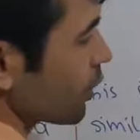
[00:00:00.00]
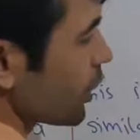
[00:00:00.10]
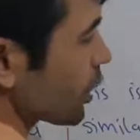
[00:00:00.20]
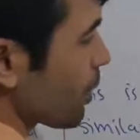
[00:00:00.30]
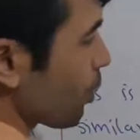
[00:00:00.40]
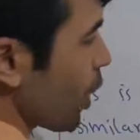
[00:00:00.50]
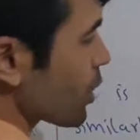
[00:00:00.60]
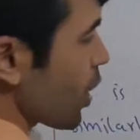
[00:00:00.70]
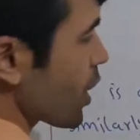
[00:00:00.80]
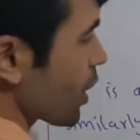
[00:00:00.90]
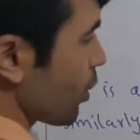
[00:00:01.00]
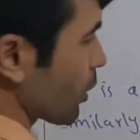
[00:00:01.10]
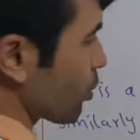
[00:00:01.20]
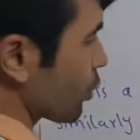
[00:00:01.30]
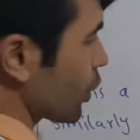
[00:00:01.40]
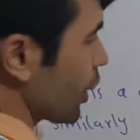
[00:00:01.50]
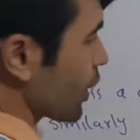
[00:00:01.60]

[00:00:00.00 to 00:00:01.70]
This implies I equal to j.